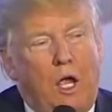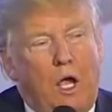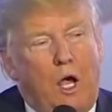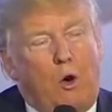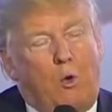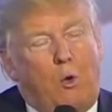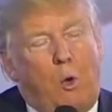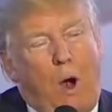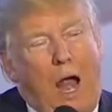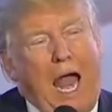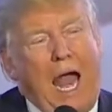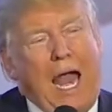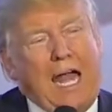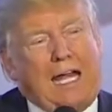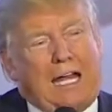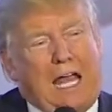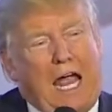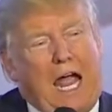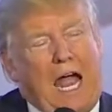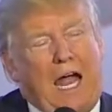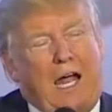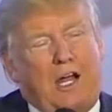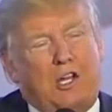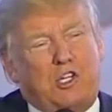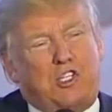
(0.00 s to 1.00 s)
Iraq
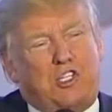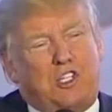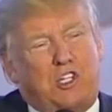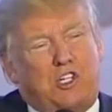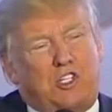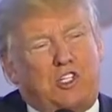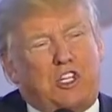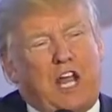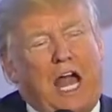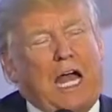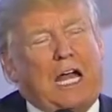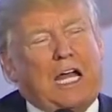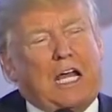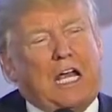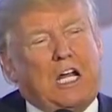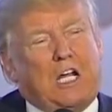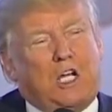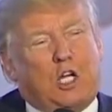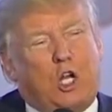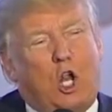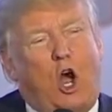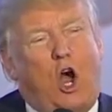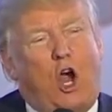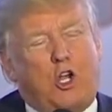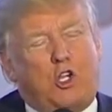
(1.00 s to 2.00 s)
has the
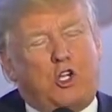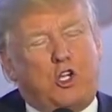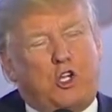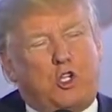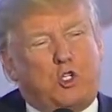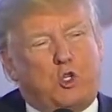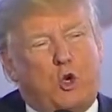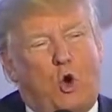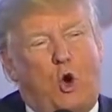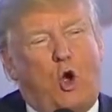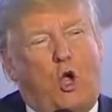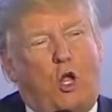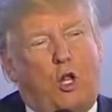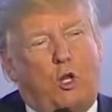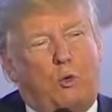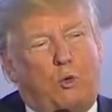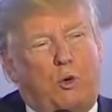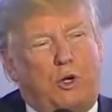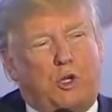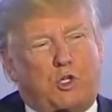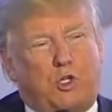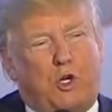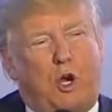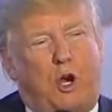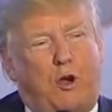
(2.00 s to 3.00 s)
second largest oil
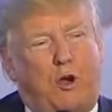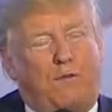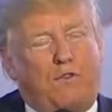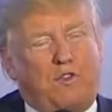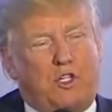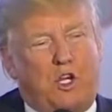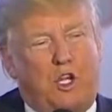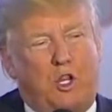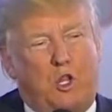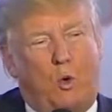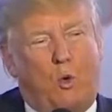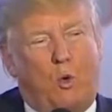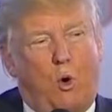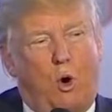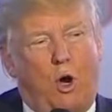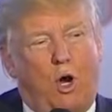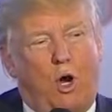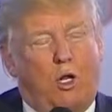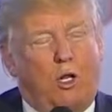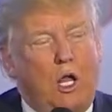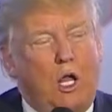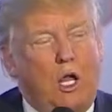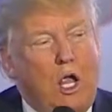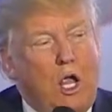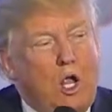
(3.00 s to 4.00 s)
reserves in the
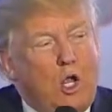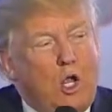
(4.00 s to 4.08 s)
world.